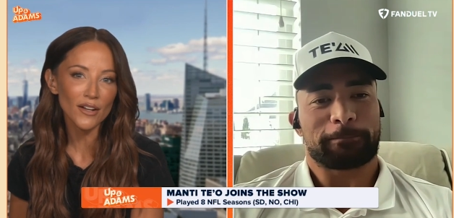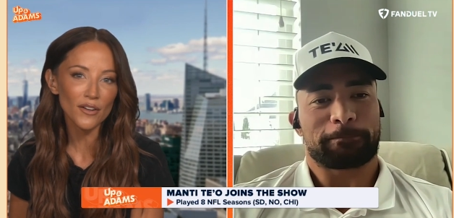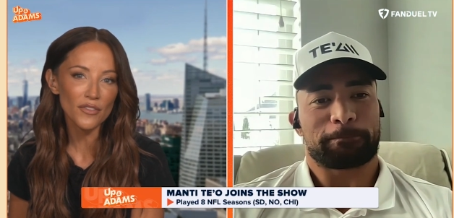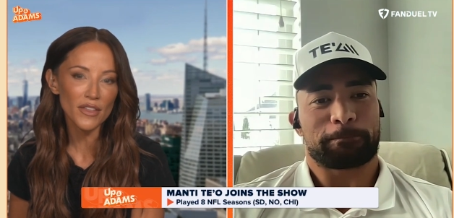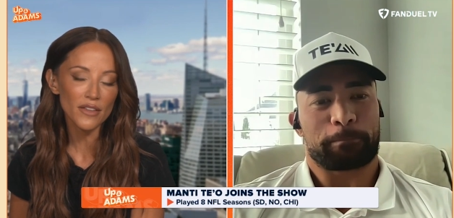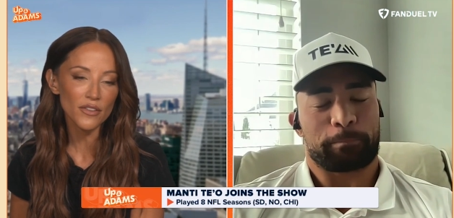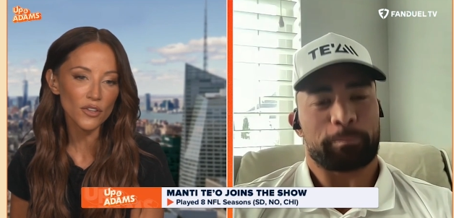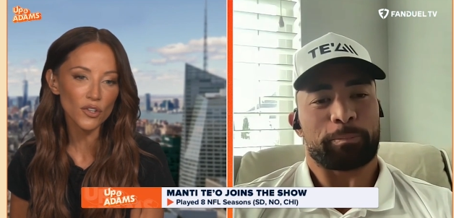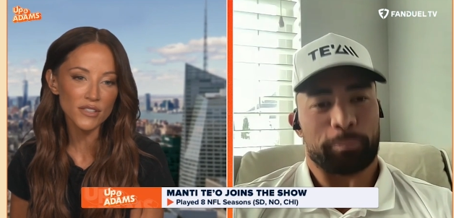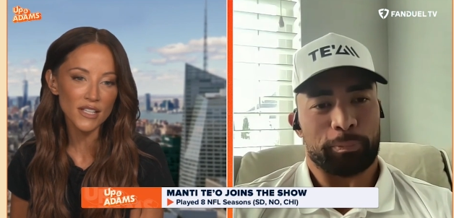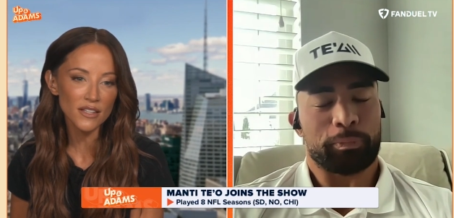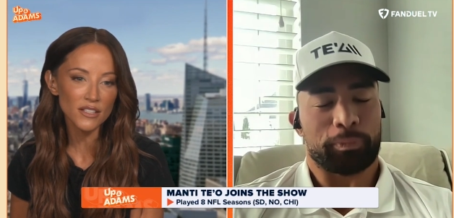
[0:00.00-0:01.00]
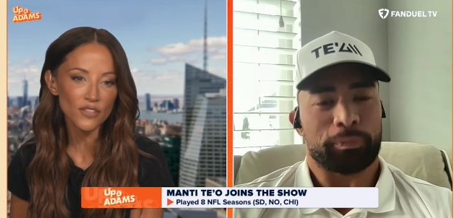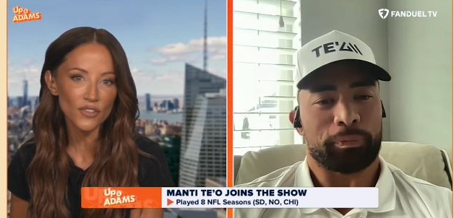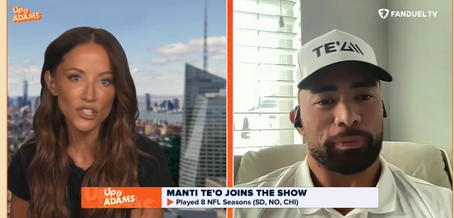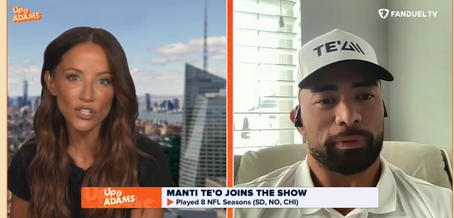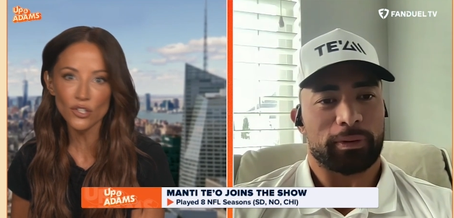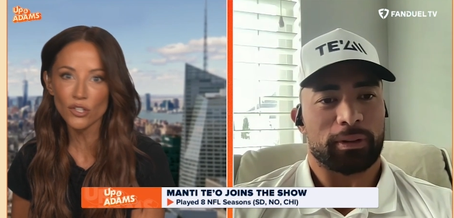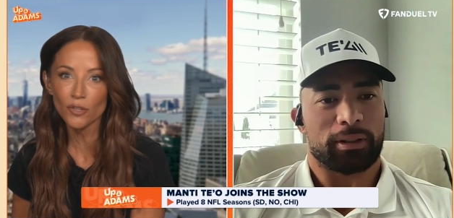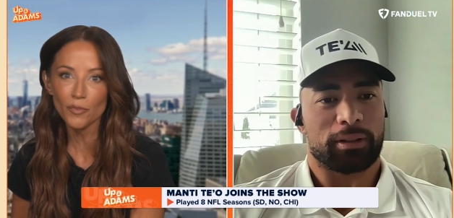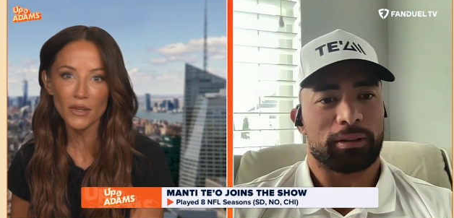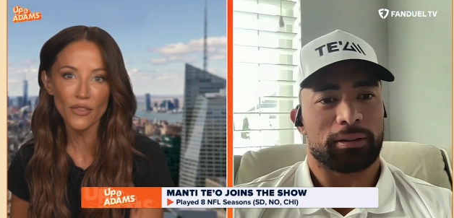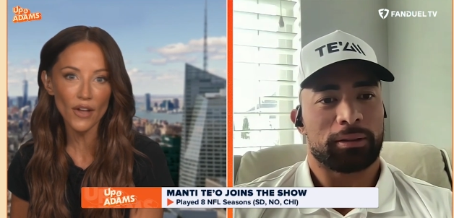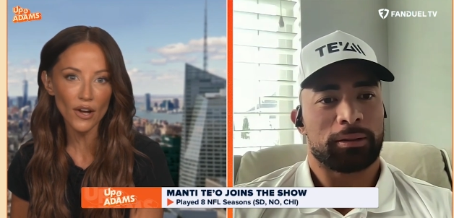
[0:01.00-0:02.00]
Speaker 1: There, It looks like the division
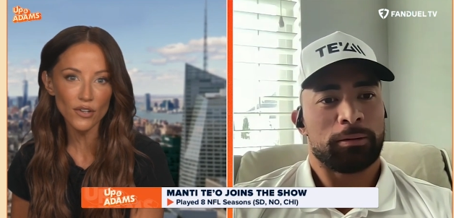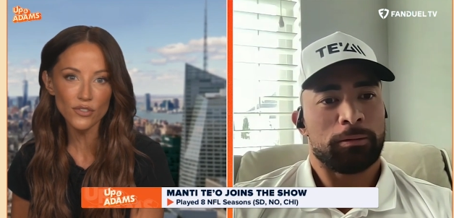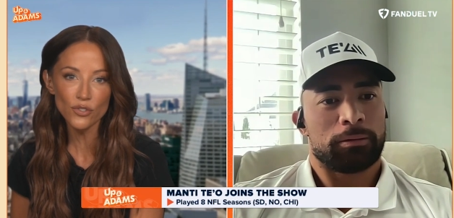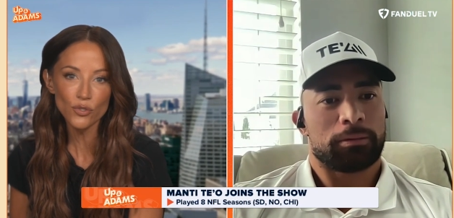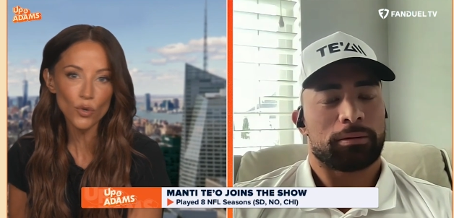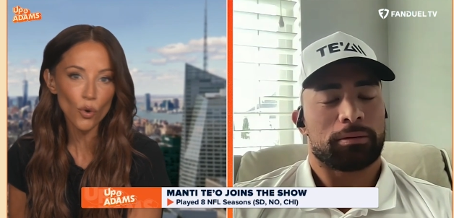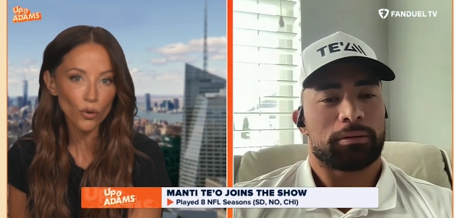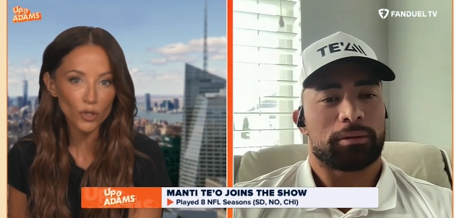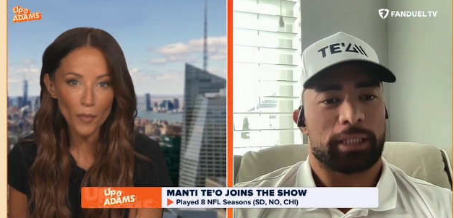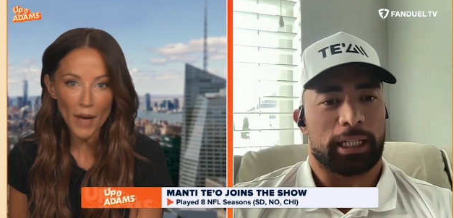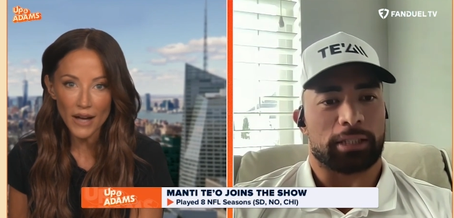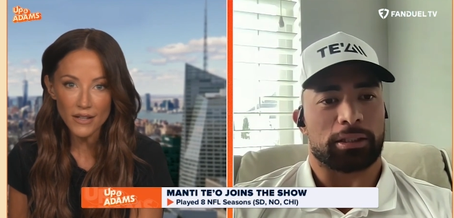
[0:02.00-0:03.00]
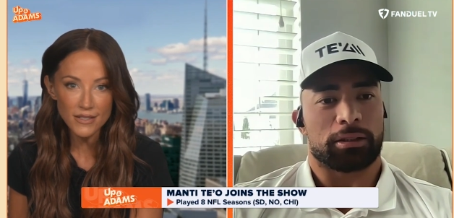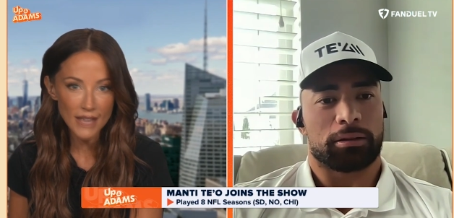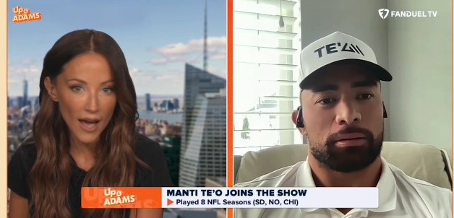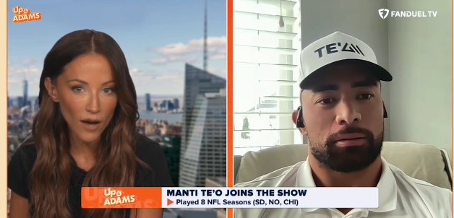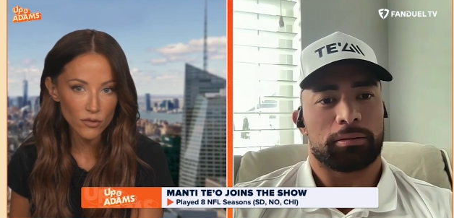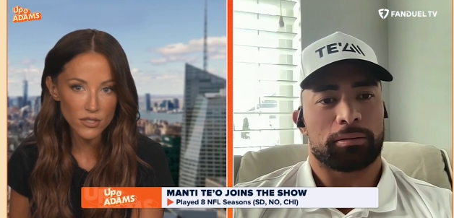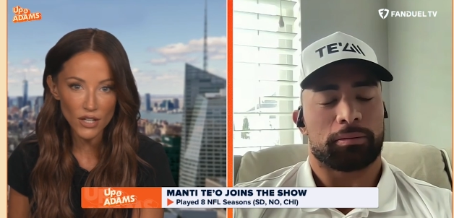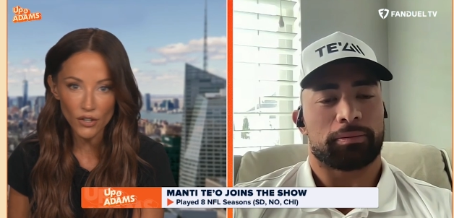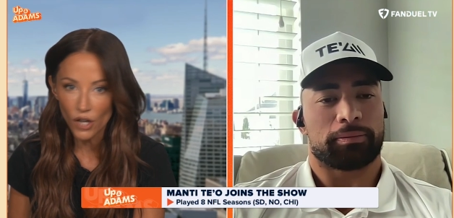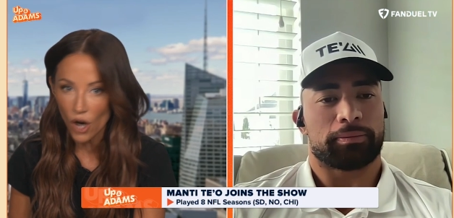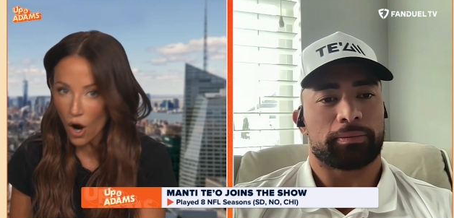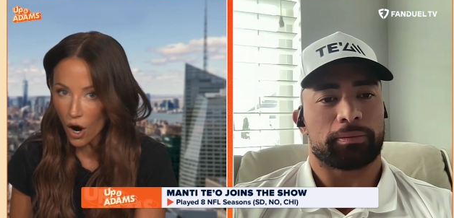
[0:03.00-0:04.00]
could be theirs. New quarterback yes. in town,
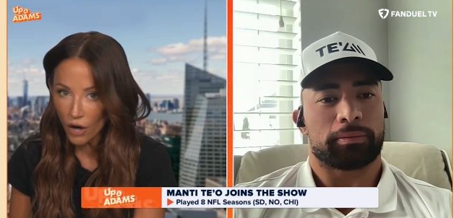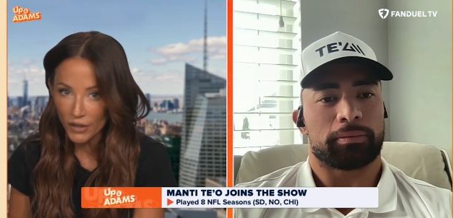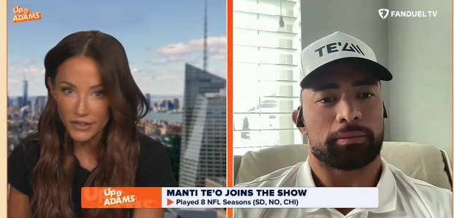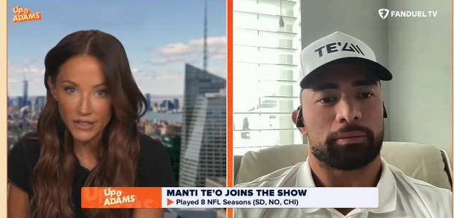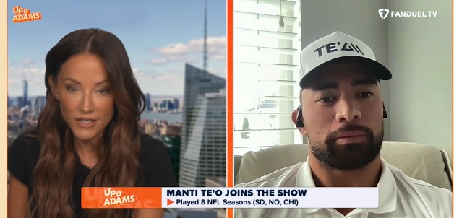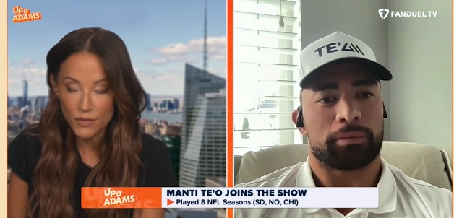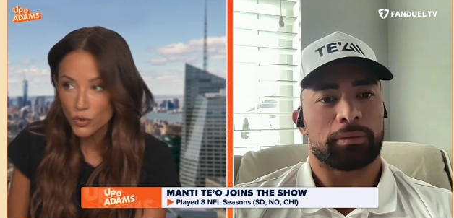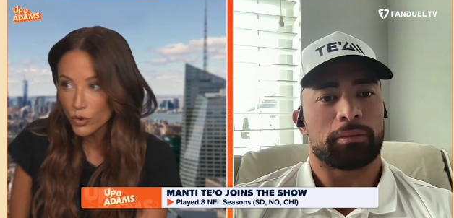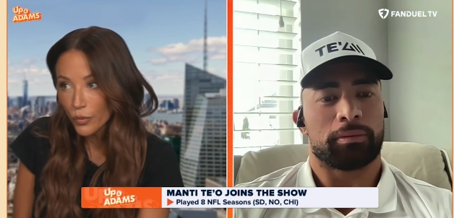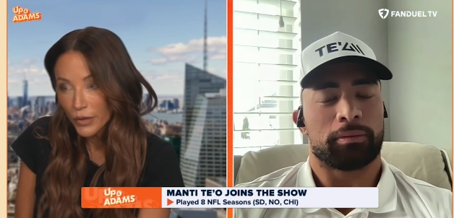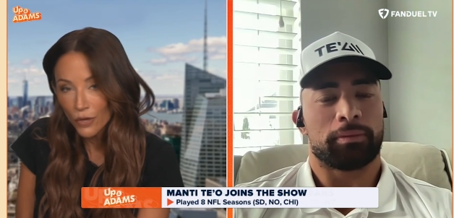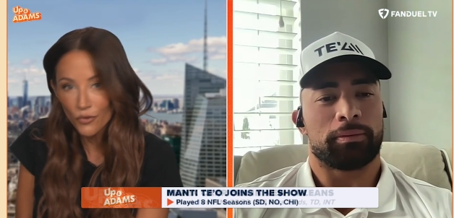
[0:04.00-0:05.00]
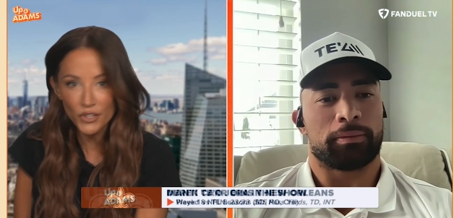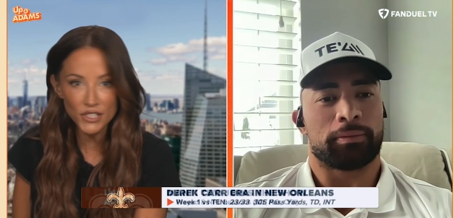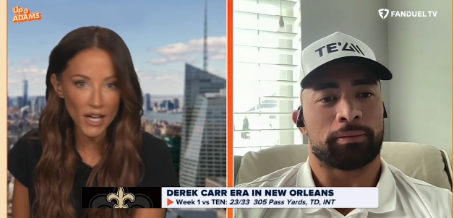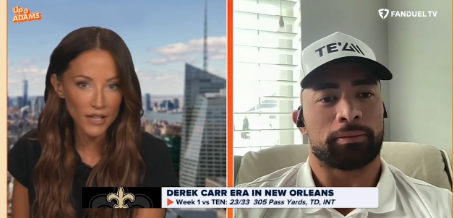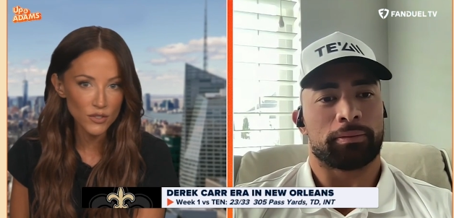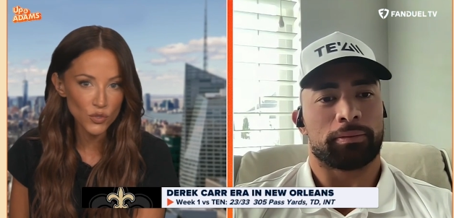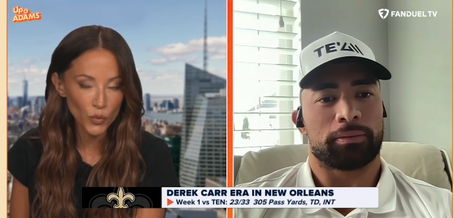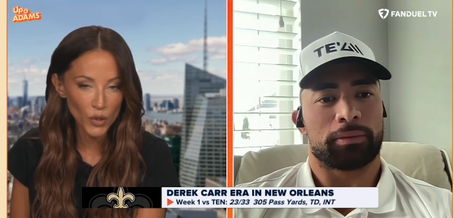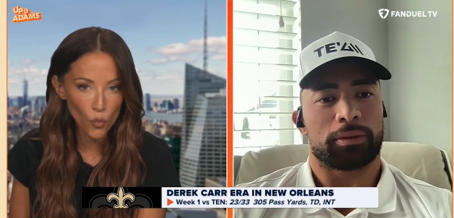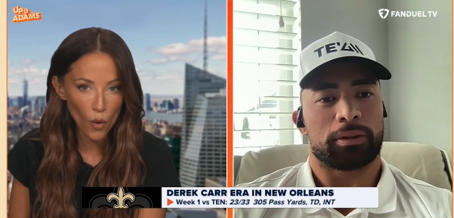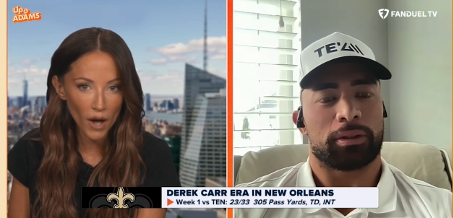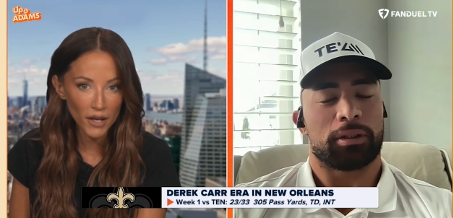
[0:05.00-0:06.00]
Derek Carr. He leads them to a win over the mm-hmm. Titans mm-hmm.
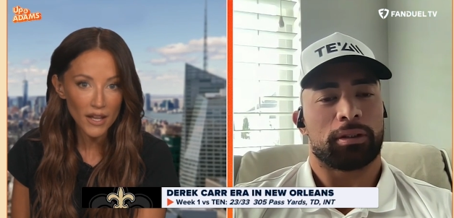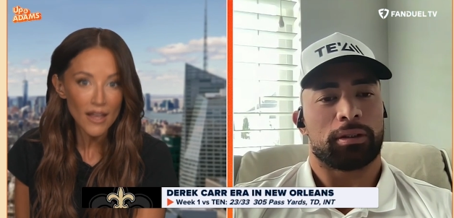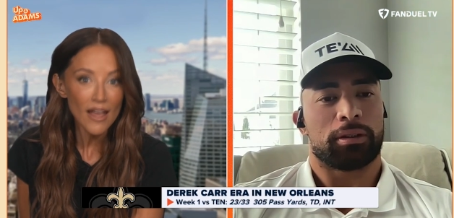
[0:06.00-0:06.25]
week one.